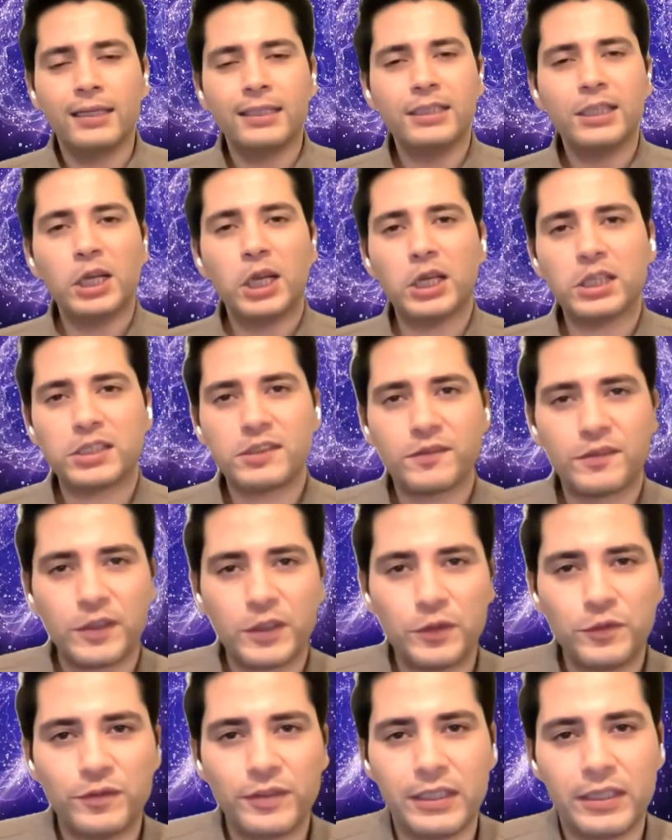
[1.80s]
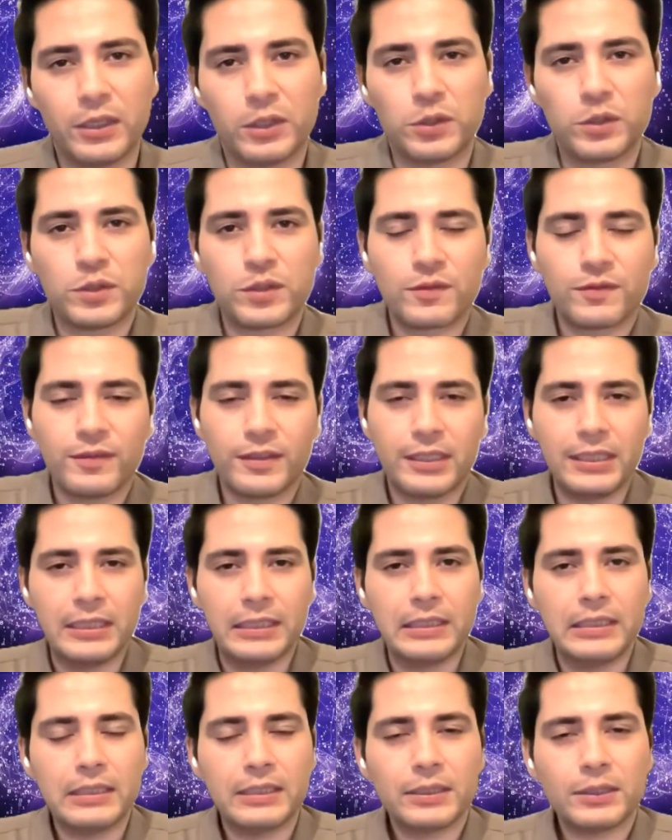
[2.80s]
In the last few videos,
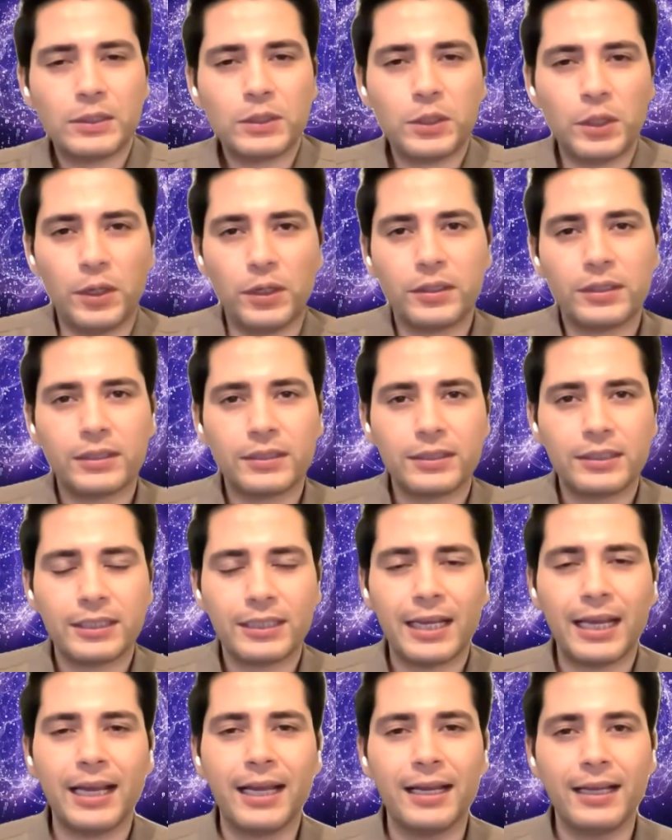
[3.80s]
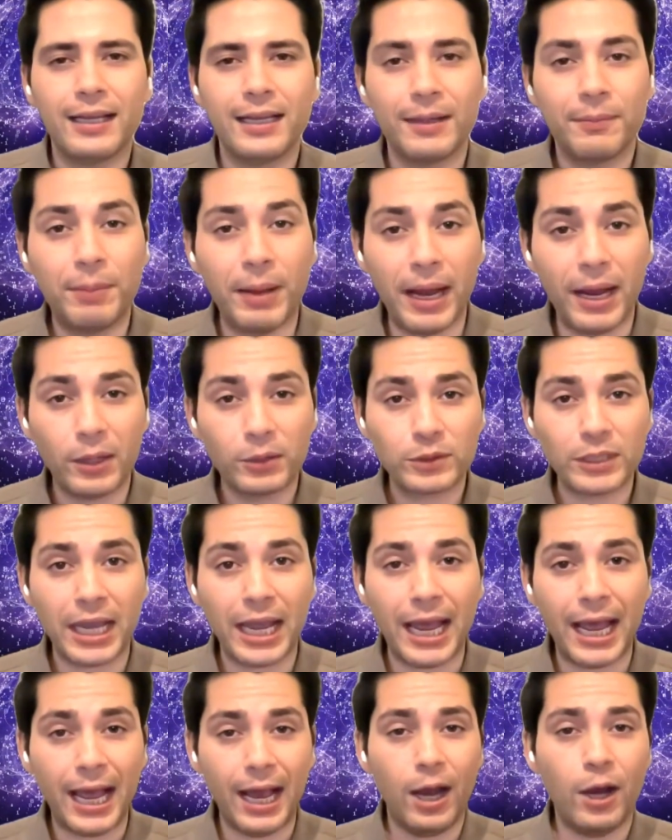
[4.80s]
we talked about
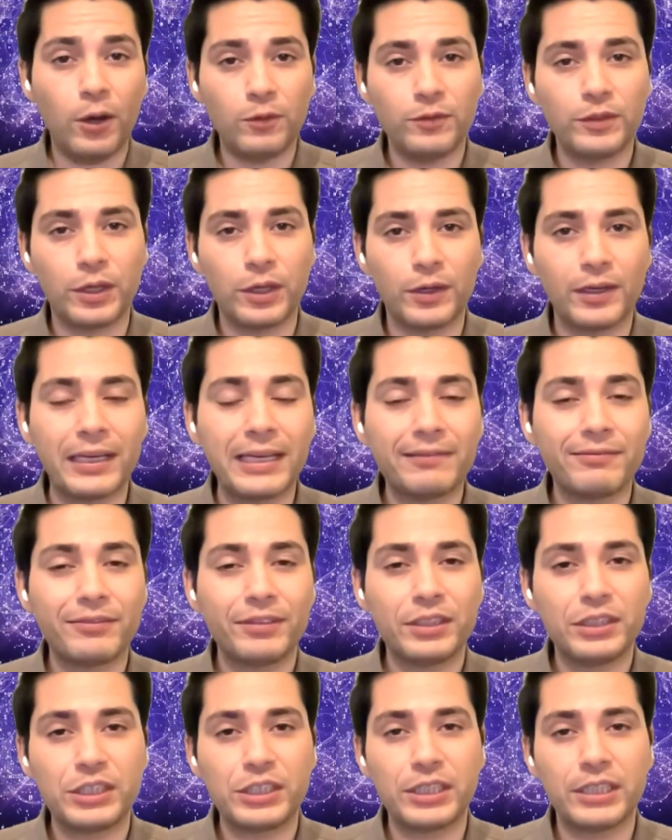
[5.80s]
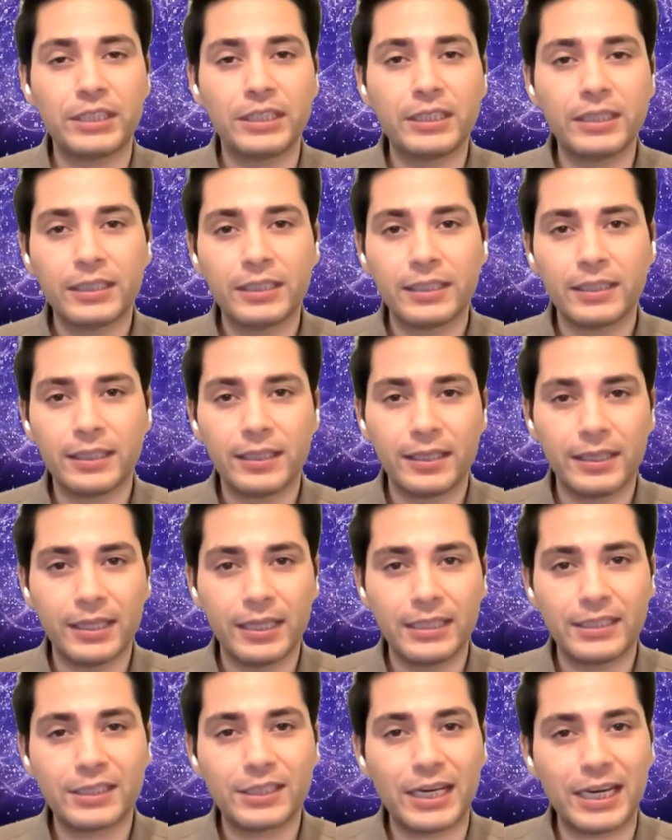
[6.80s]
how we are leveraging
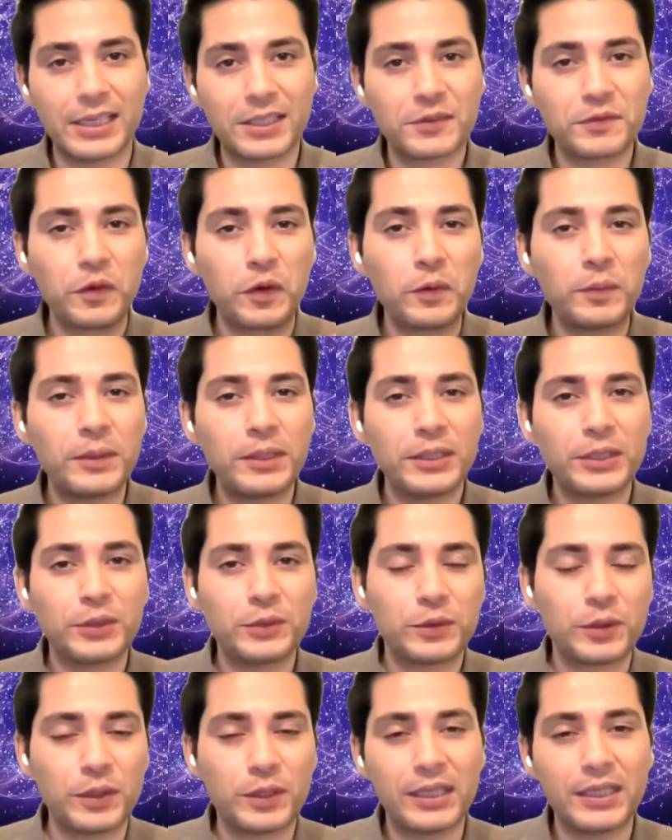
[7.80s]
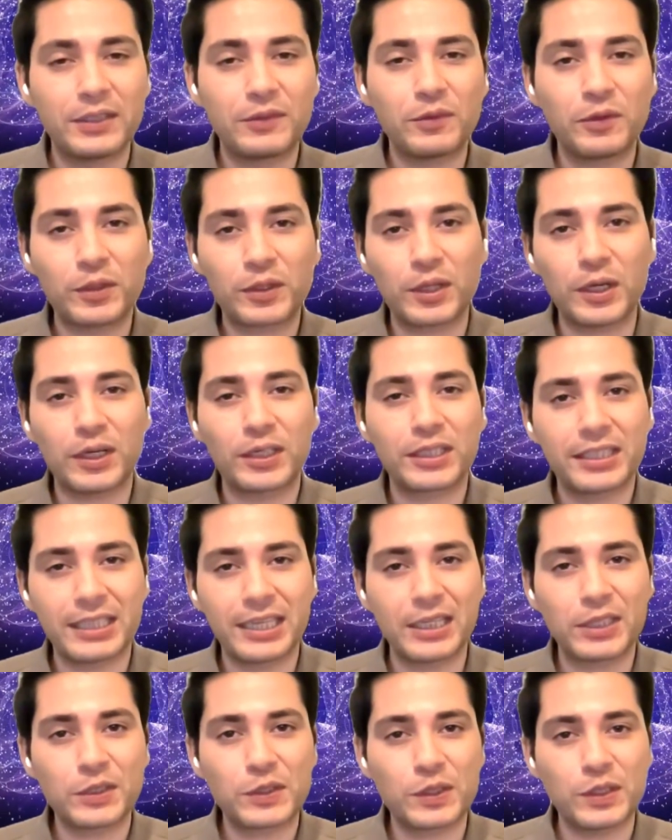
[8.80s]
these transformer neural network
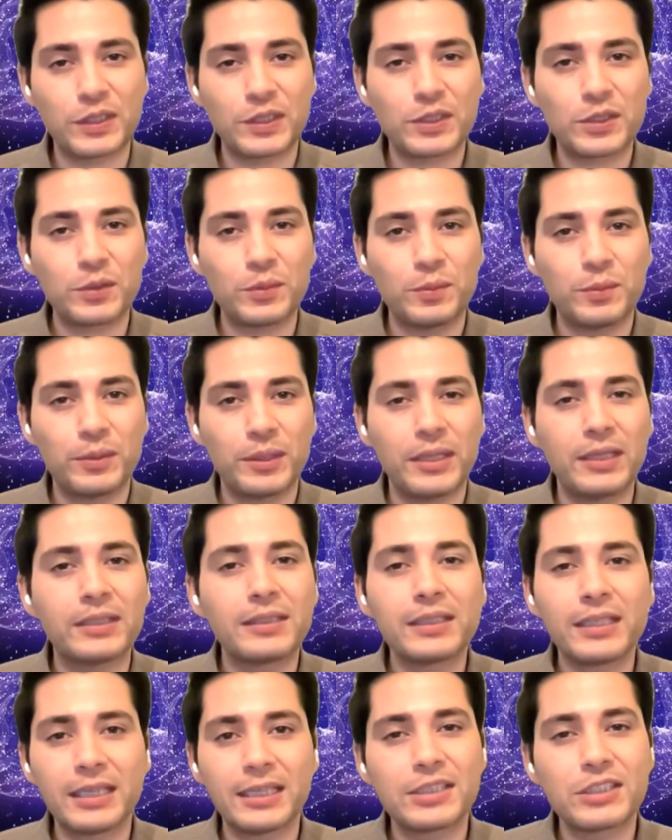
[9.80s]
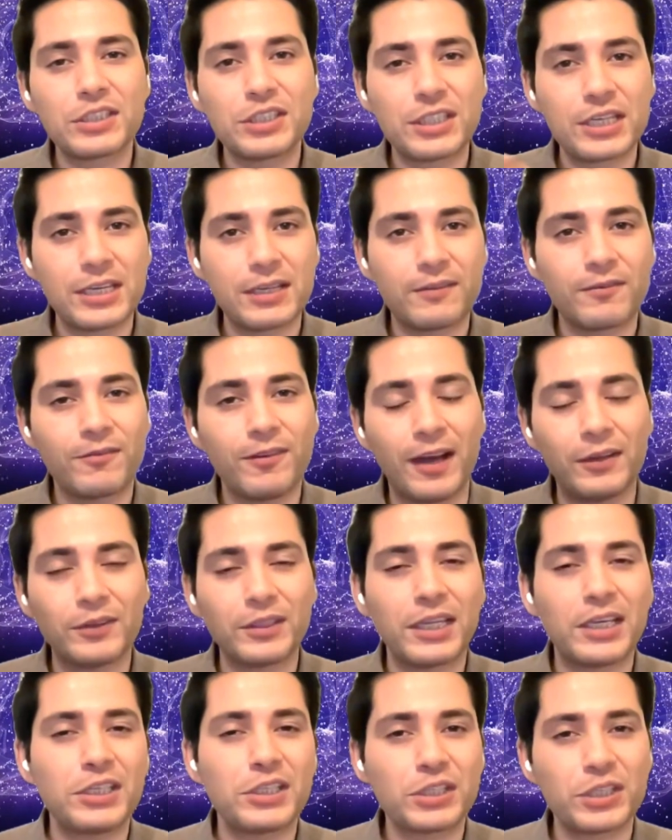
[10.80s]
architectures to build these
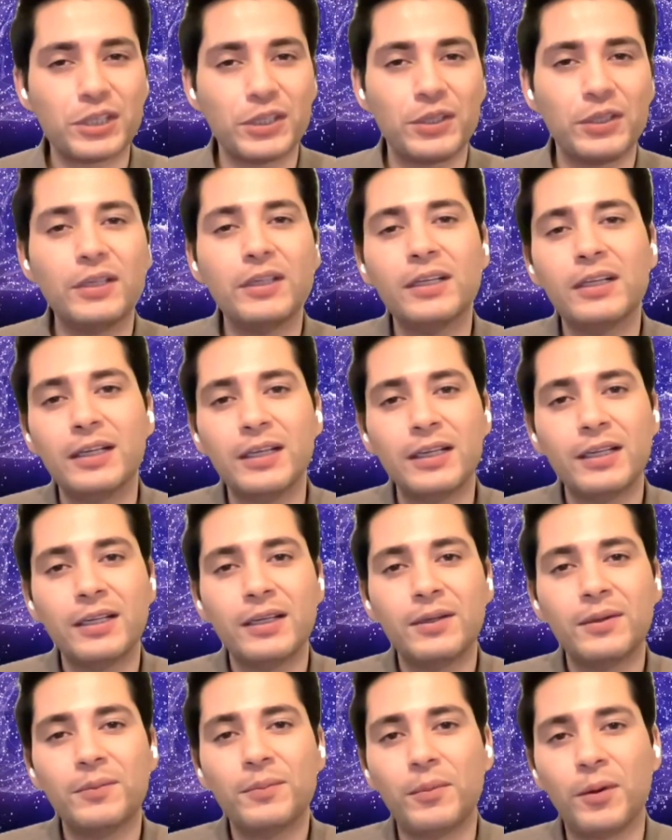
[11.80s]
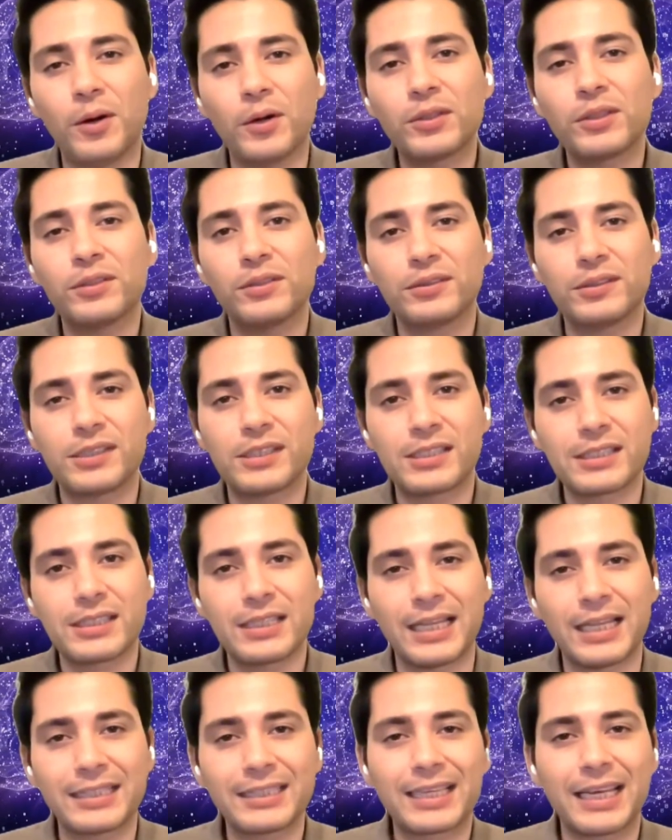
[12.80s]
foundational models
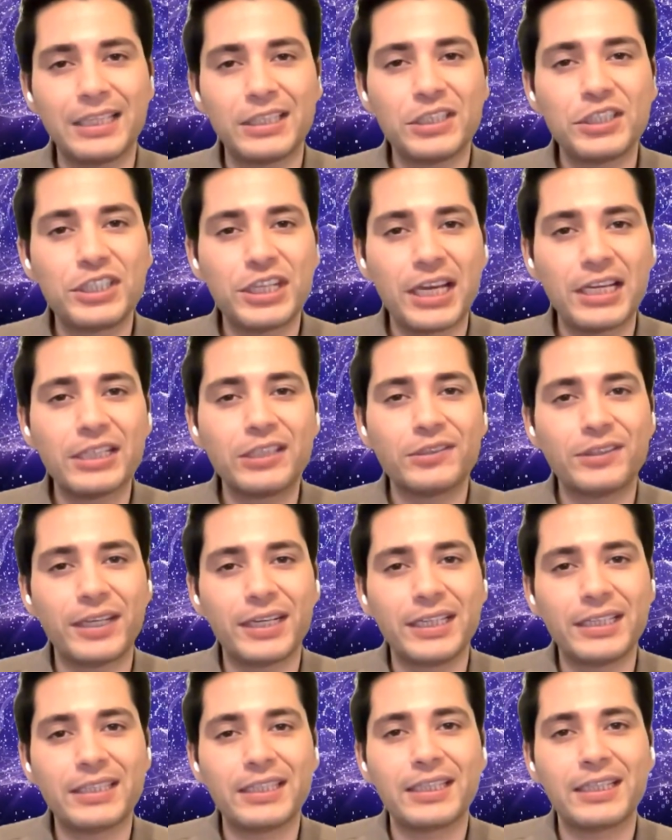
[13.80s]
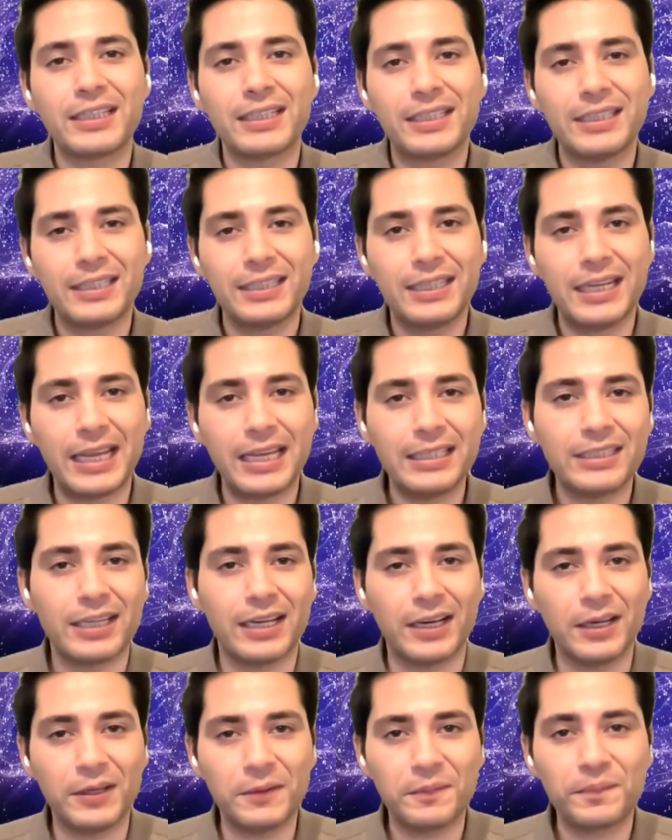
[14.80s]
that can generate
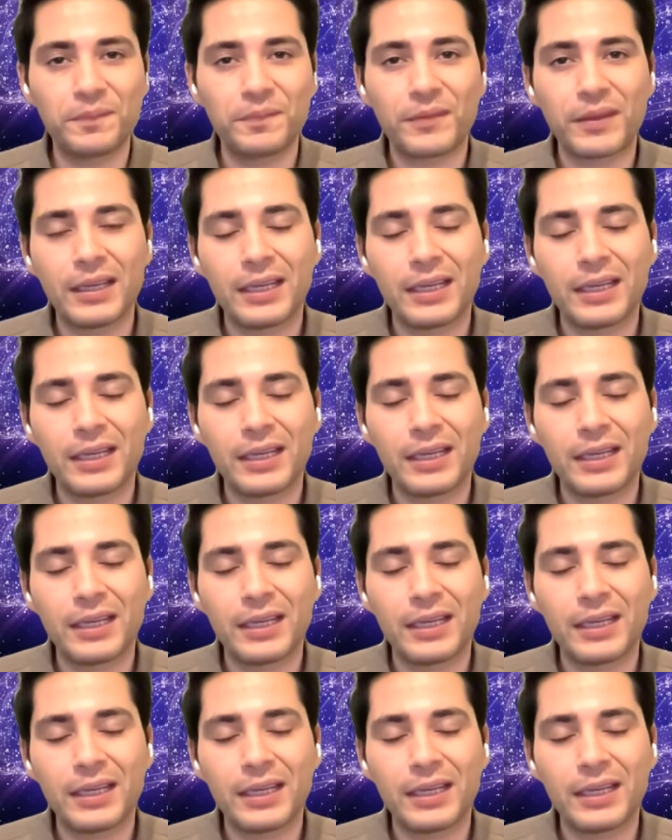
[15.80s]
data.